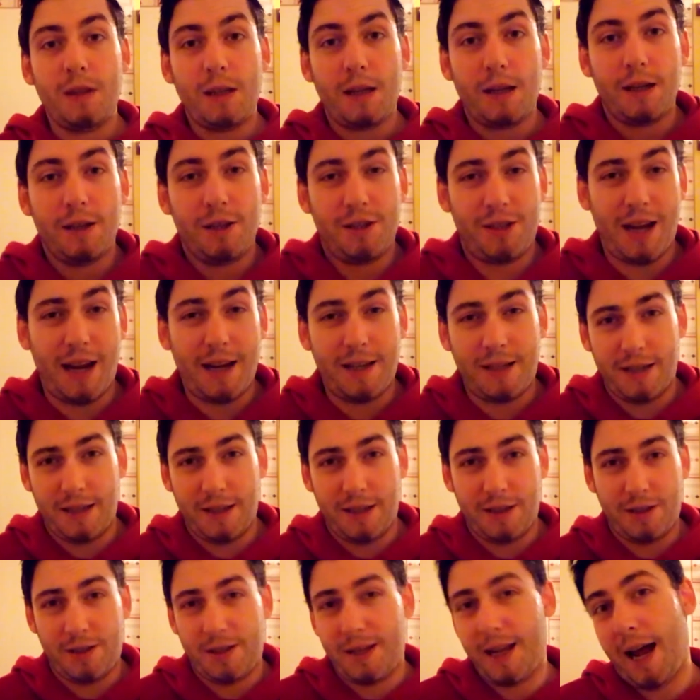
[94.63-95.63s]

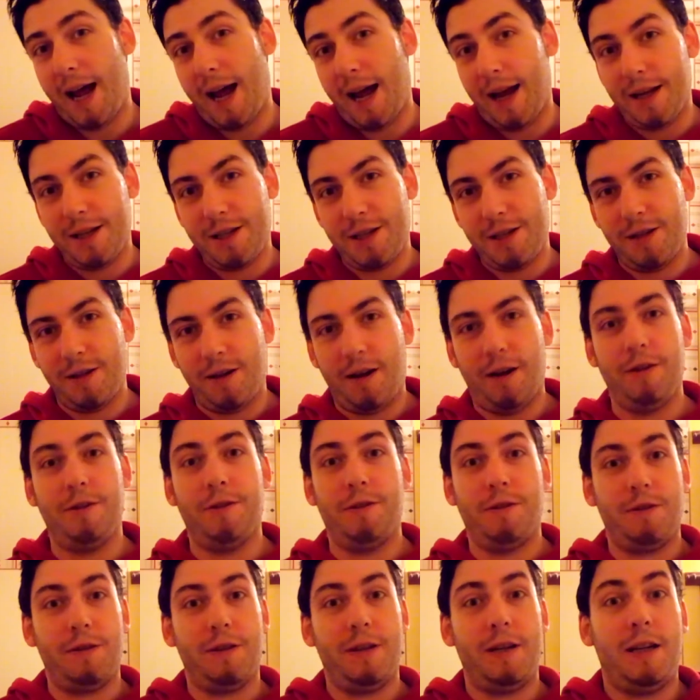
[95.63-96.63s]
Settings that,
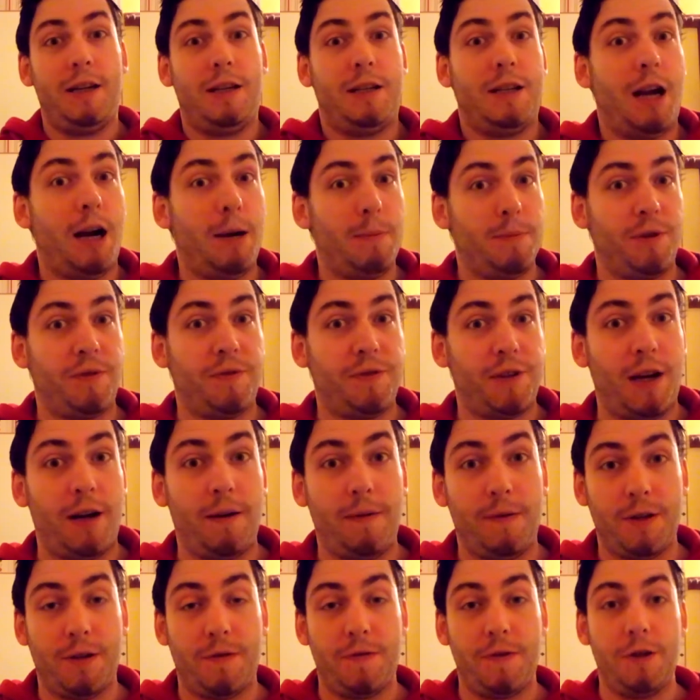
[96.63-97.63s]
under the terms of
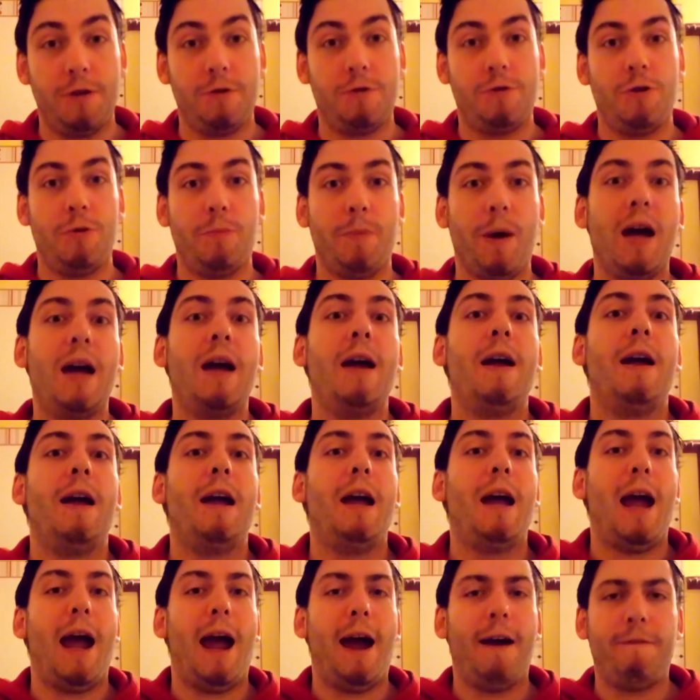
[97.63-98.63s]
service of YouTube,
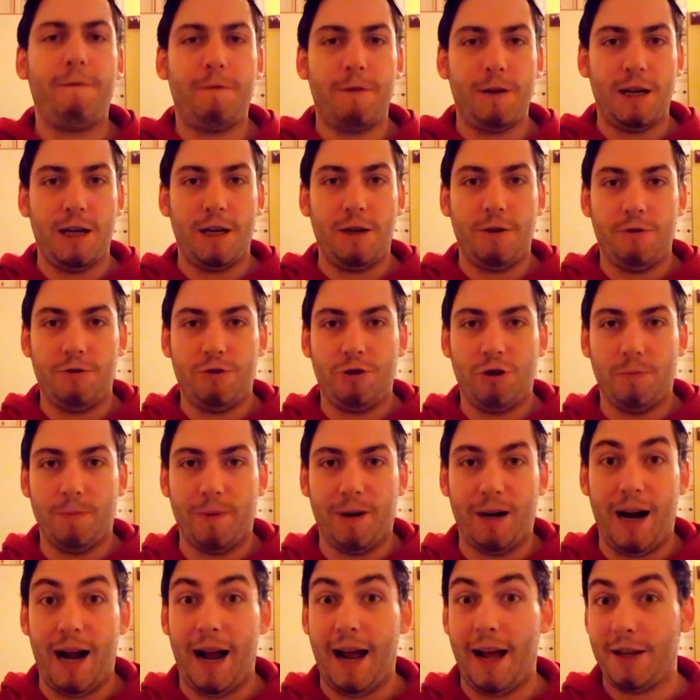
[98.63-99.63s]
every
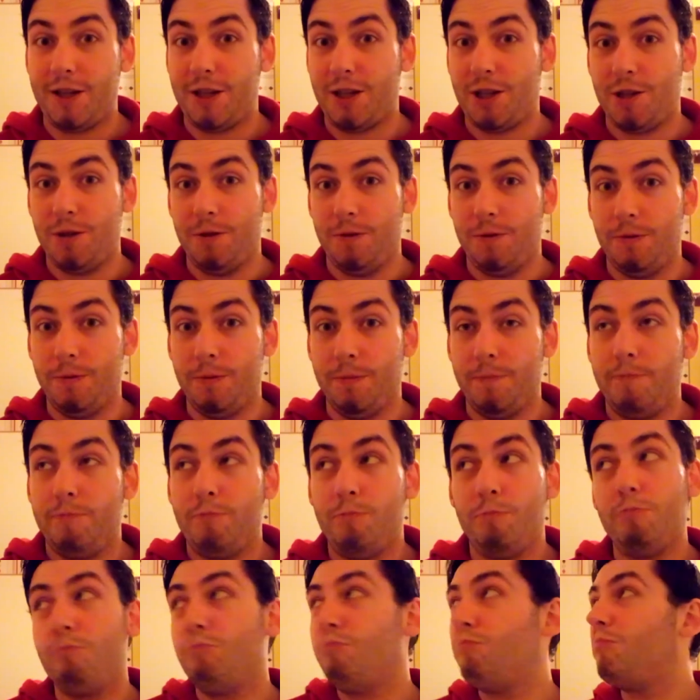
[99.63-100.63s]
YouTuber has to
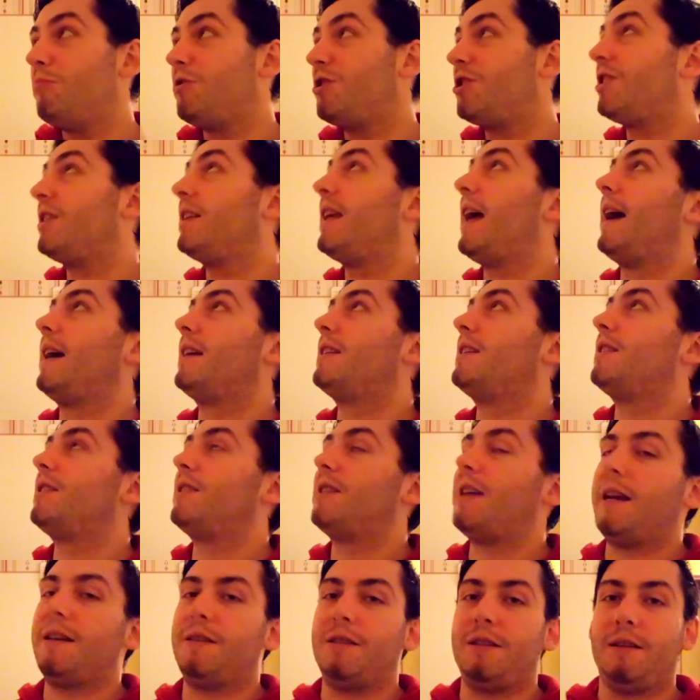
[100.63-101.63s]
select a
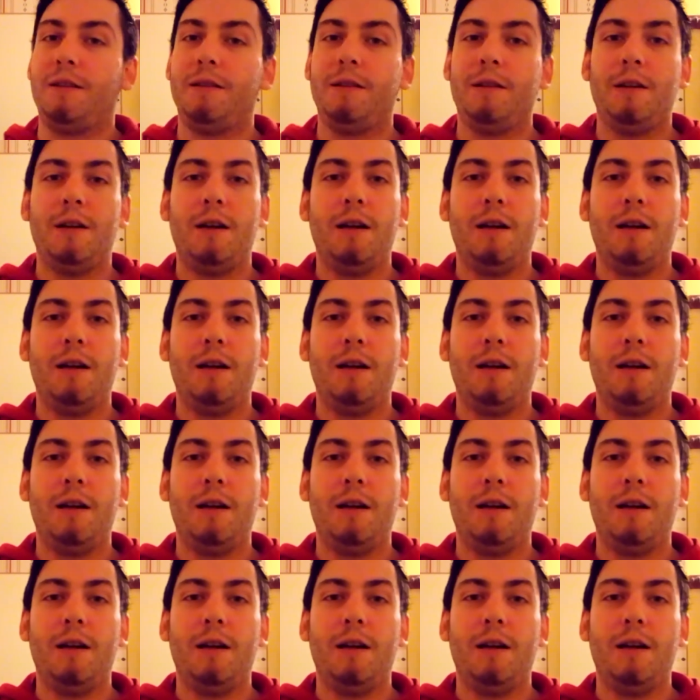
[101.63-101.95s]
setting.